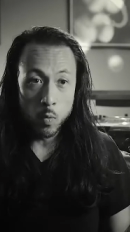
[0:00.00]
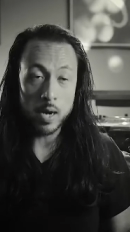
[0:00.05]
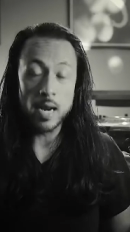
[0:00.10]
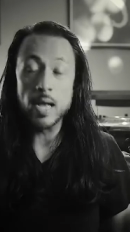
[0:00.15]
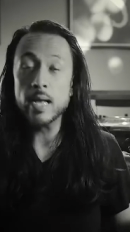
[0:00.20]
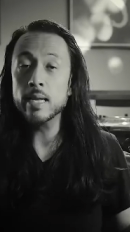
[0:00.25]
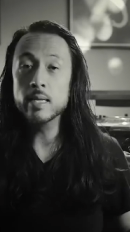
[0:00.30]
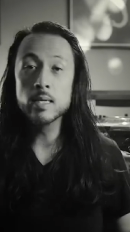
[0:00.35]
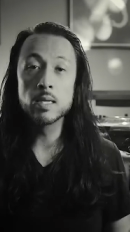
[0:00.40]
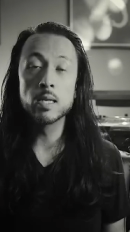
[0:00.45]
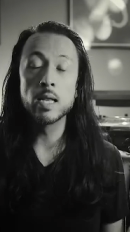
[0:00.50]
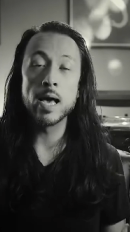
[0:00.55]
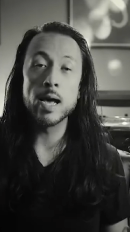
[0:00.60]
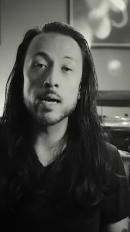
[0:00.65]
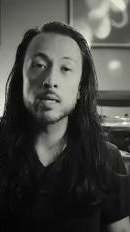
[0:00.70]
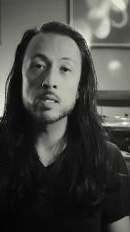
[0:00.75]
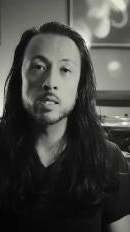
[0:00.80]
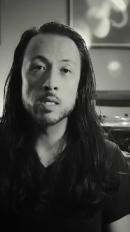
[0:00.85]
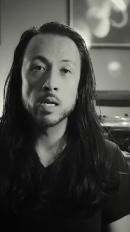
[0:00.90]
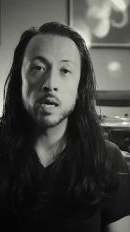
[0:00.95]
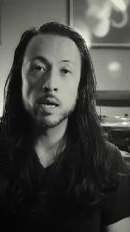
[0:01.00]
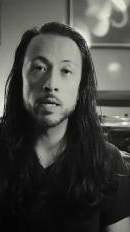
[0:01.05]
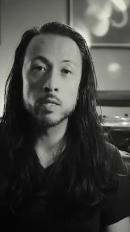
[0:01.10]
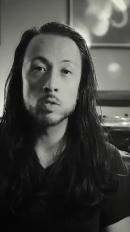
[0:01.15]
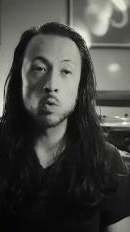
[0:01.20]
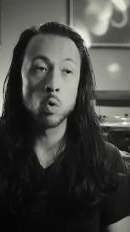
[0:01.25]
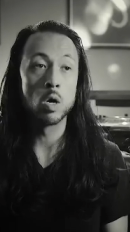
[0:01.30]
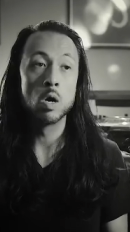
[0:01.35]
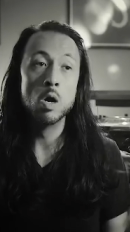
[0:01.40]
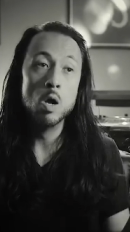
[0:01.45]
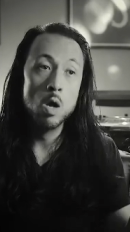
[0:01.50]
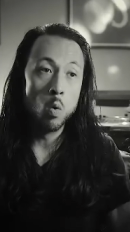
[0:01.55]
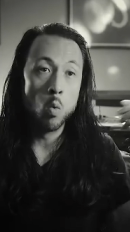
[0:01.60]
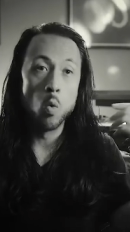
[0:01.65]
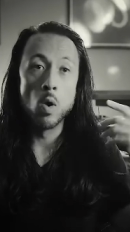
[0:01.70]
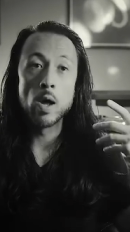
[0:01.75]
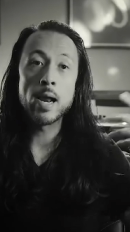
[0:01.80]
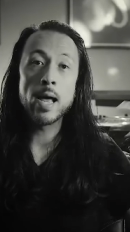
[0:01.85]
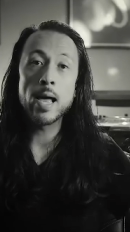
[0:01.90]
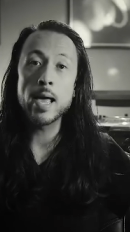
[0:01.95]
what I did last night or
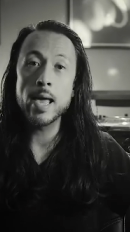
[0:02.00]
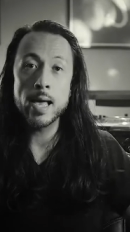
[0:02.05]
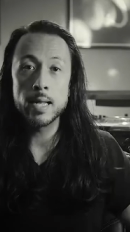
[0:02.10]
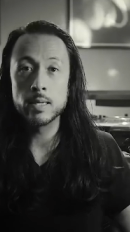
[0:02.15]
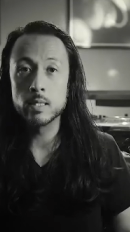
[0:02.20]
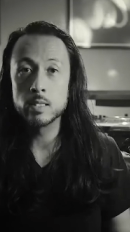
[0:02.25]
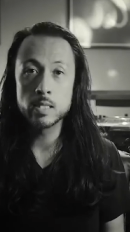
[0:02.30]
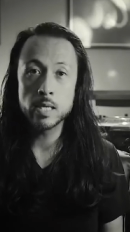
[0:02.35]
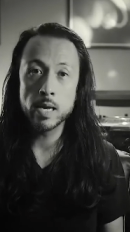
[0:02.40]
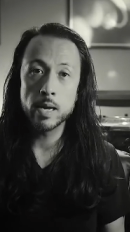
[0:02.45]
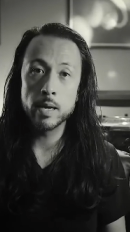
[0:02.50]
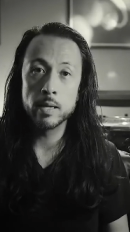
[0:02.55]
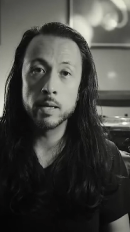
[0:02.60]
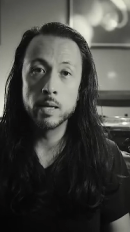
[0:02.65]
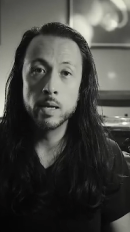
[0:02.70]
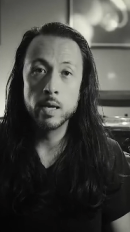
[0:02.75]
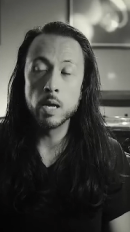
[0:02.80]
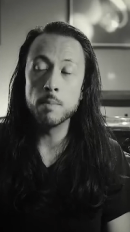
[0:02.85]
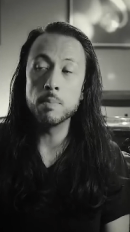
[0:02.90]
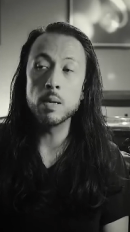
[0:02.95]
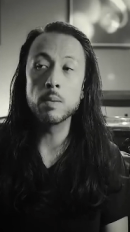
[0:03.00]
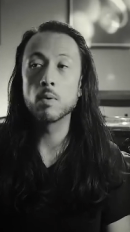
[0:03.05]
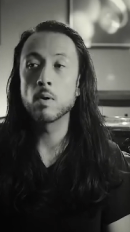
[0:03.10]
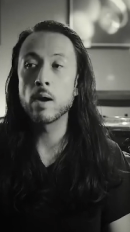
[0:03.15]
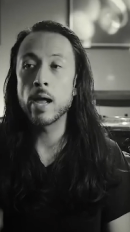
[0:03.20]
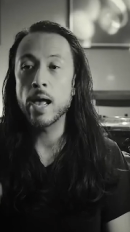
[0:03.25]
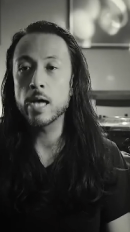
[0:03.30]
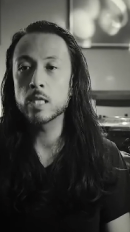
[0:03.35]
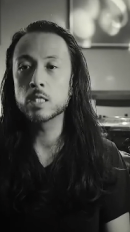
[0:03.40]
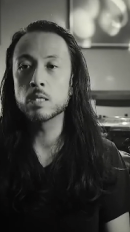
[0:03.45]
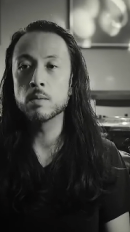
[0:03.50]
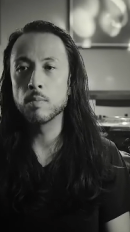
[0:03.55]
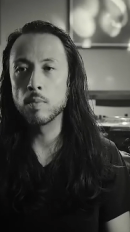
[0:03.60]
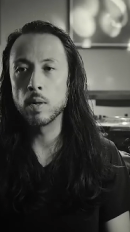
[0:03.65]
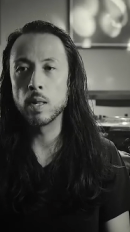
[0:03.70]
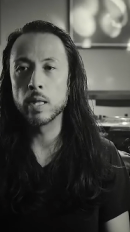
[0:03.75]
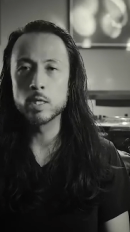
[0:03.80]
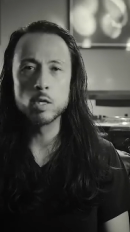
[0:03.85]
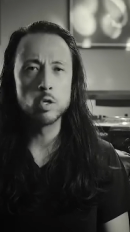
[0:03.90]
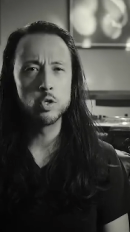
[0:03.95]
what I had said. And people were asking me
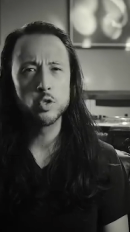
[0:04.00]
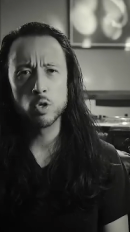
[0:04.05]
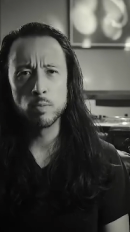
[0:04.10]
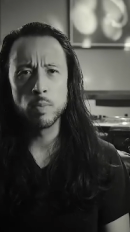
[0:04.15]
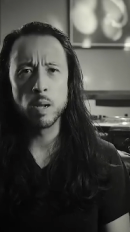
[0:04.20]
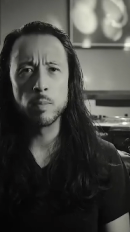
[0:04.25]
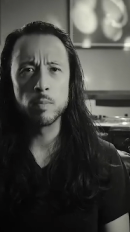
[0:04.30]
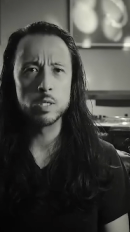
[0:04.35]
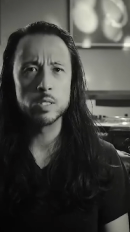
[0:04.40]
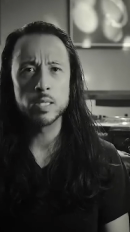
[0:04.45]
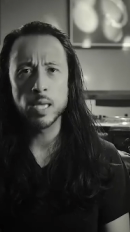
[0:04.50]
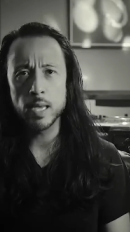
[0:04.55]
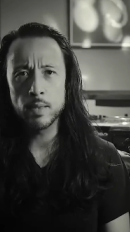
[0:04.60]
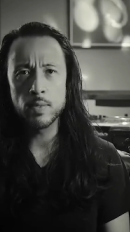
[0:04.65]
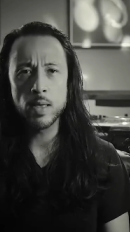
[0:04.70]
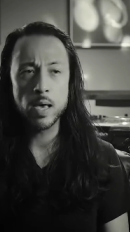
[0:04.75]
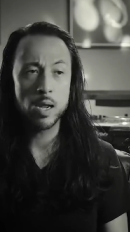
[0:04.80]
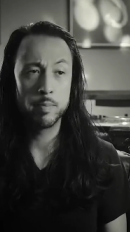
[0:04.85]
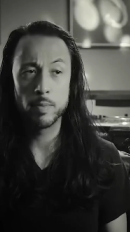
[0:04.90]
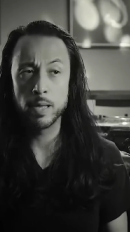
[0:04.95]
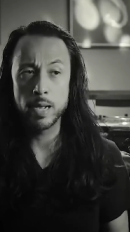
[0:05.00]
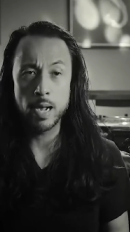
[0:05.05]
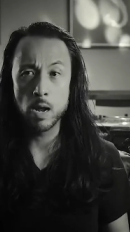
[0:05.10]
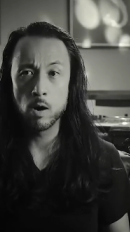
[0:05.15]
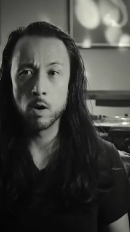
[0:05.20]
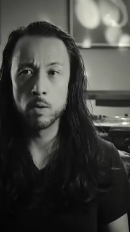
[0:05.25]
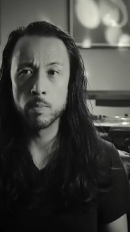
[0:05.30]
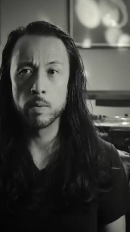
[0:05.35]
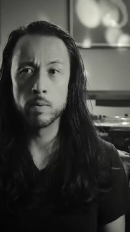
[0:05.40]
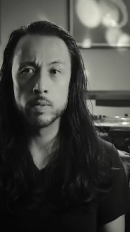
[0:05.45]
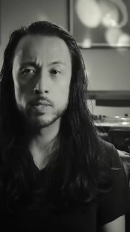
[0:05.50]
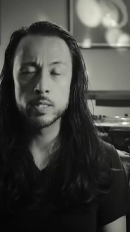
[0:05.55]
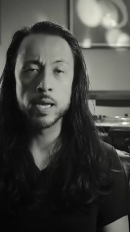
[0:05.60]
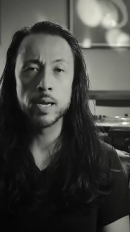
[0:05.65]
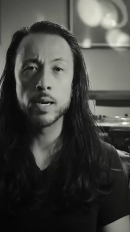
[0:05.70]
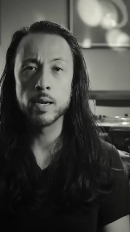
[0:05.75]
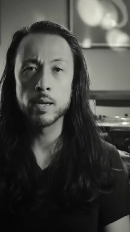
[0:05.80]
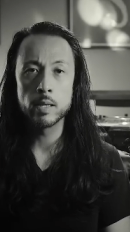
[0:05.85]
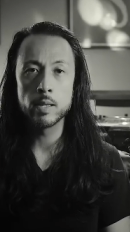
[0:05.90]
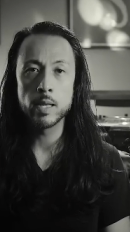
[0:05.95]
about like, don't you remember saying that? I'm like, I don't remember
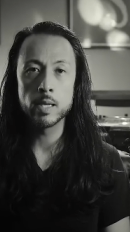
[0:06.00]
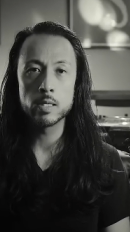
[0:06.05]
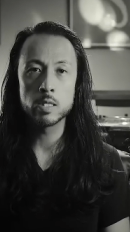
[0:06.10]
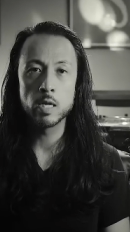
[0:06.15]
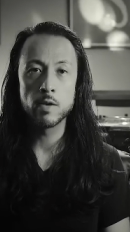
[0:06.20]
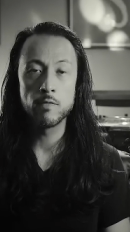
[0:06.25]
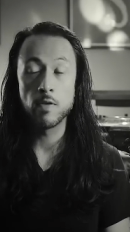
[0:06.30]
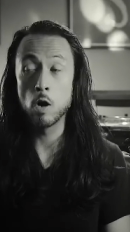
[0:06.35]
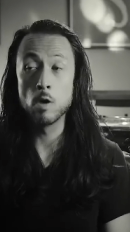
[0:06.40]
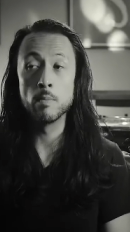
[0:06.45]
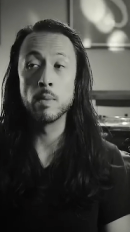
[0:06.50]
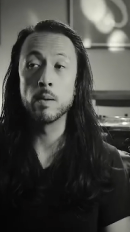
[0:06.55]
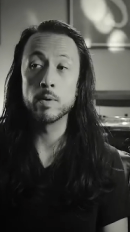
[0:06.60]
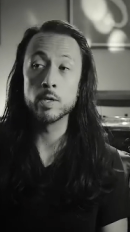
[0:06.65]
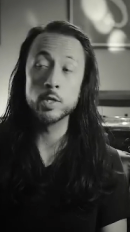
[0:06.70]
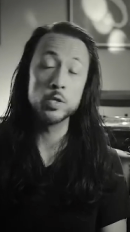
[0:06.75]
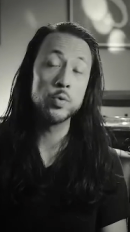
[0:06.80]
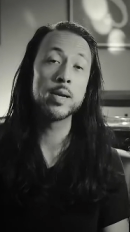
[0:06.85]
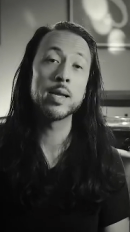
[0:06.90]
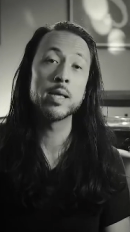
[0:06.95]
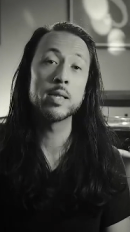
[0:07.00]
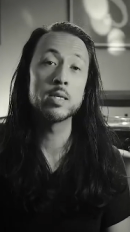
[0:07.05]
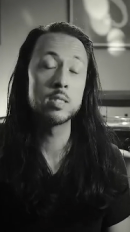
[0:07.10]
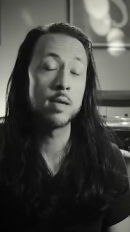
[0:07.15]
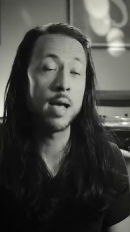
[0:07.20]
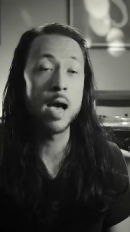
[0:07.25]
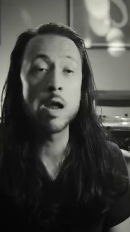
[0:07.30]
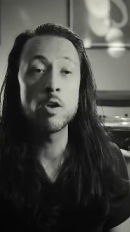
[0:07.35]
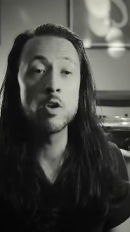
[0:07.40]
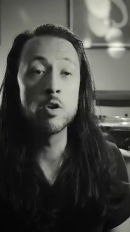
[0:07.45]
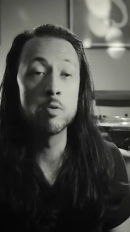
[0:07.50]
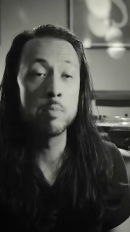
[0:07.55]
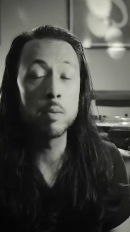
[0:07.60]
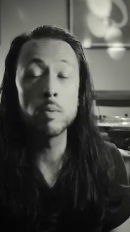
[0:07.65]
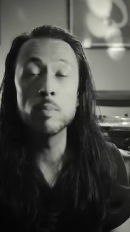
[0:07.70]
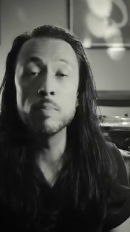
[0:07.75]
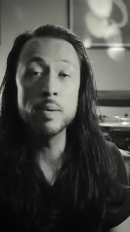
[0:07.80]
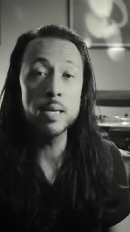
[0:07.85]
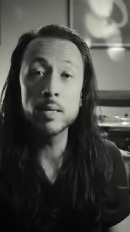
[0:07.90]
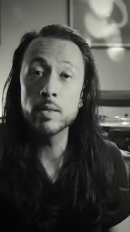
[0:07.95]
saying any of that stuff. I don't remember doing any of that stuff. I don't even
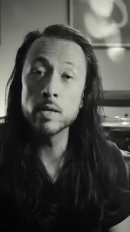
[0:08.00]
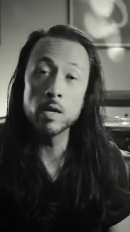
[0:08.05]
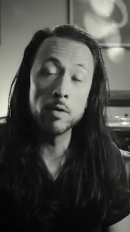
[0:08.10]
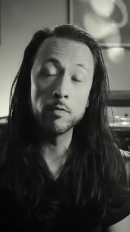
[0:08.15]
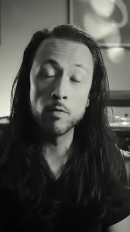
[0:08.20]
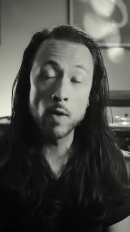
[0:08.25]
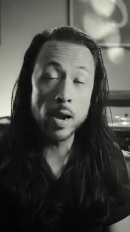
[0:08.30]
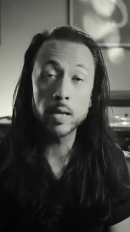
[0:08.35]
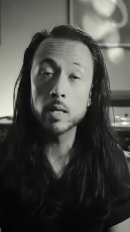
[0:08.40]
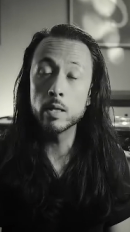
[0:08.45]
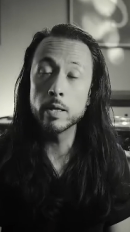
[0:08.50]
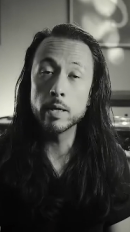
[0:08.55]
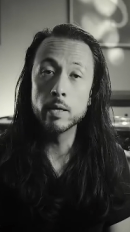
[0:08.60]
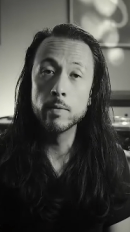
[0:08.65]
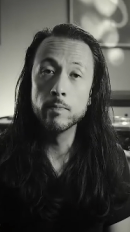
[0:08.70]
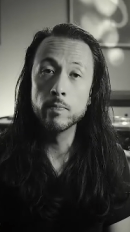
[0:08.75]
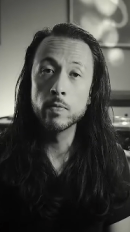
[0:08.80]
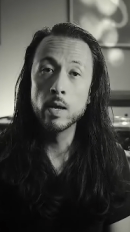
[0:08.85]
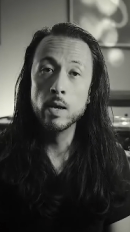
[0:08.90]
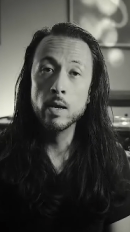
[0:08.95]
remember being there, frankly